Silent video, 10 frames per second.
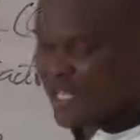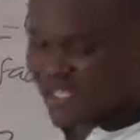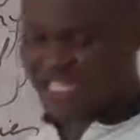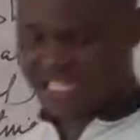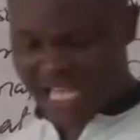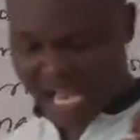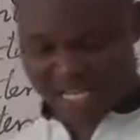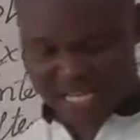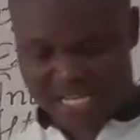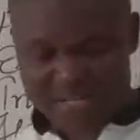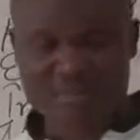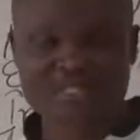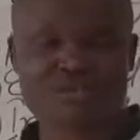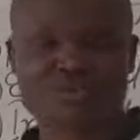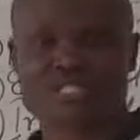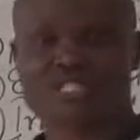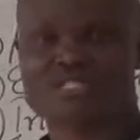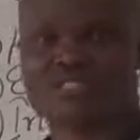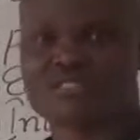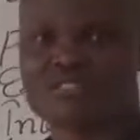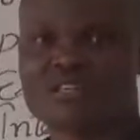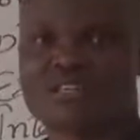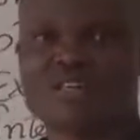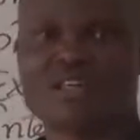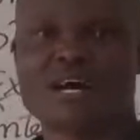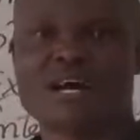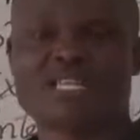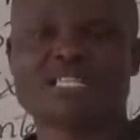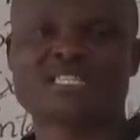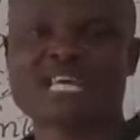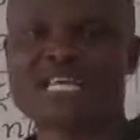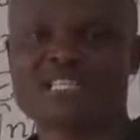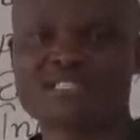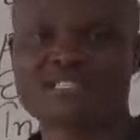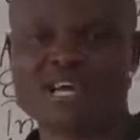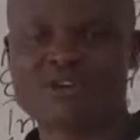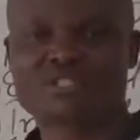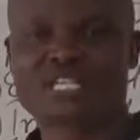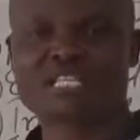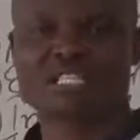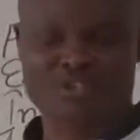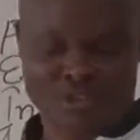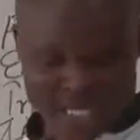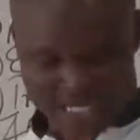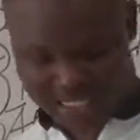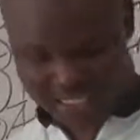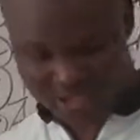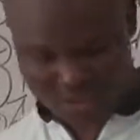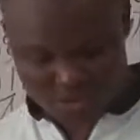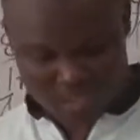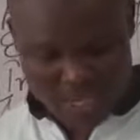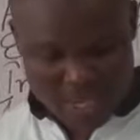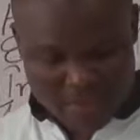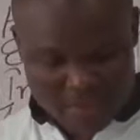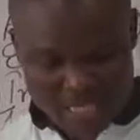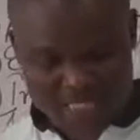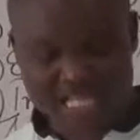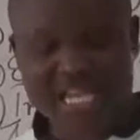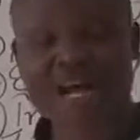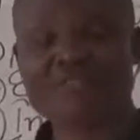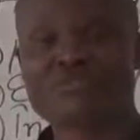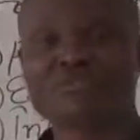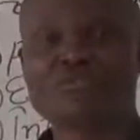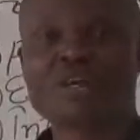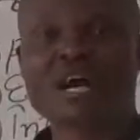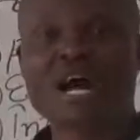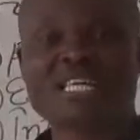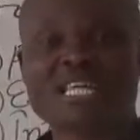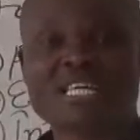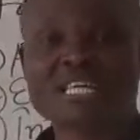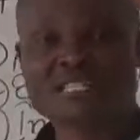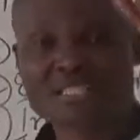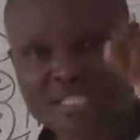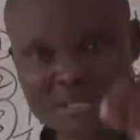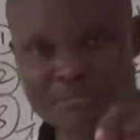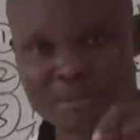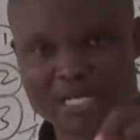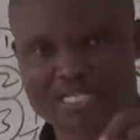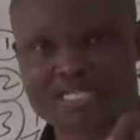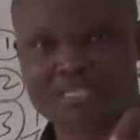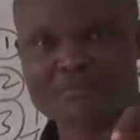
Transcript: these are elements which reside outside the organization, but they have a direct impact